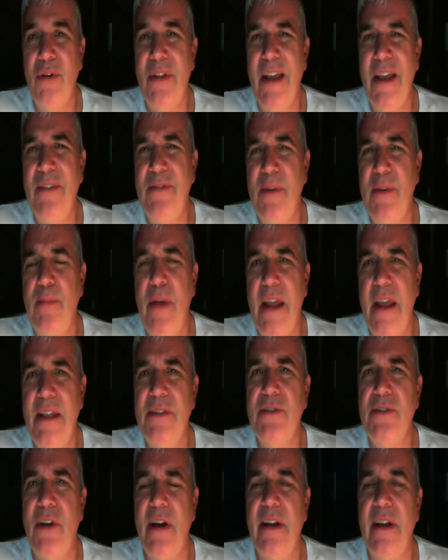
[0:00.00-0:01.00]
But when your
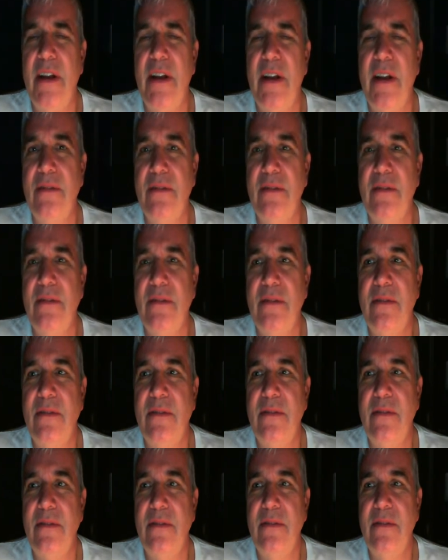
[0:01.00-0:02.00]
life depends on it,
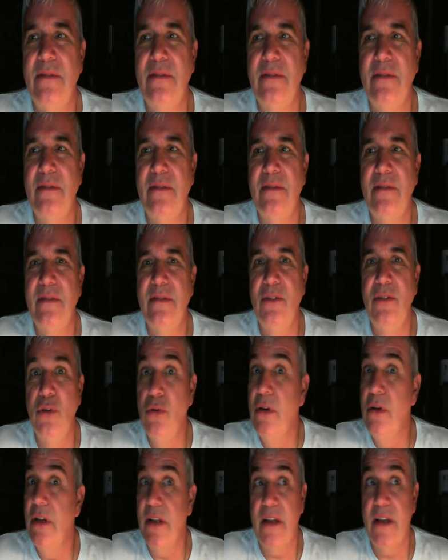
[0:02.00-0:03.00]

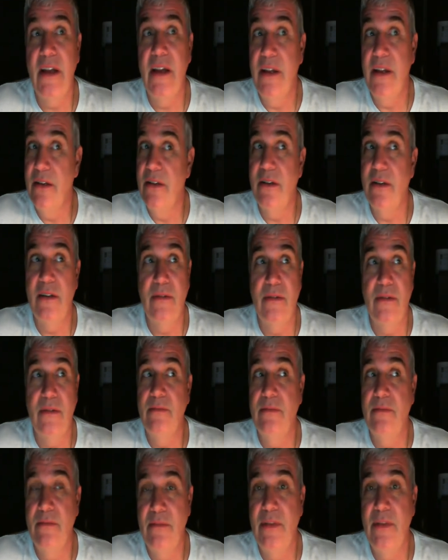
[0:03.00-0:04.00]
you got to
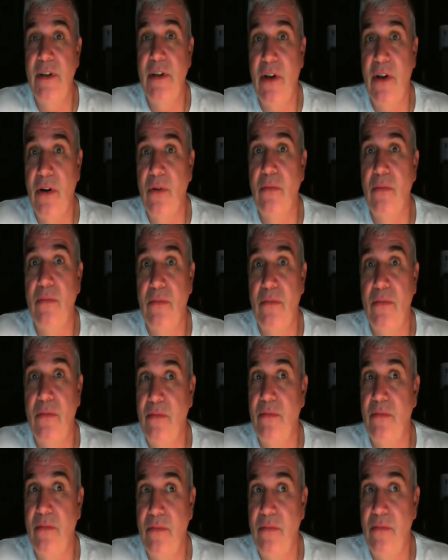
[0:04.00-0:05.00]
kind of,
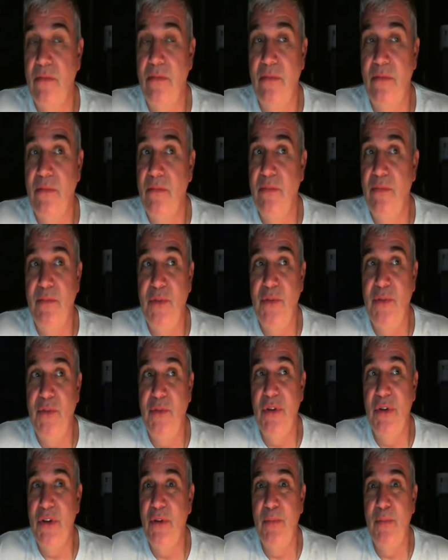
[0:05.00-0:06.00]

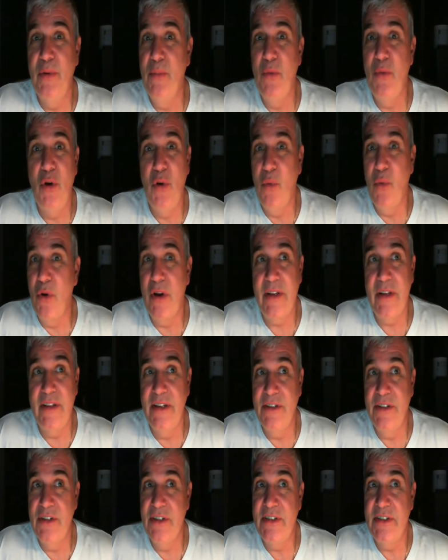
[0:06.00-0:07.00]
do a little bit
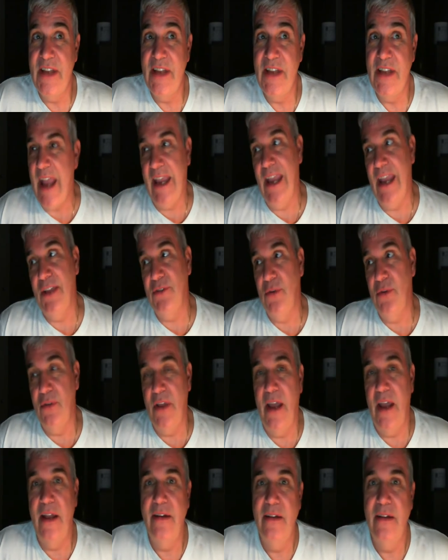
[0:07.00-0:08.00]
more work than just say,
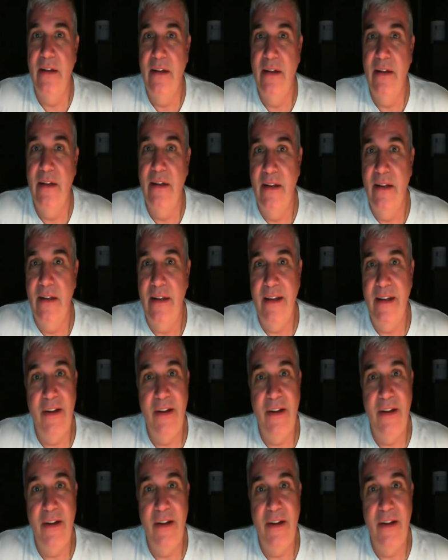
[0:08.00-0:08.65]
I can't do that.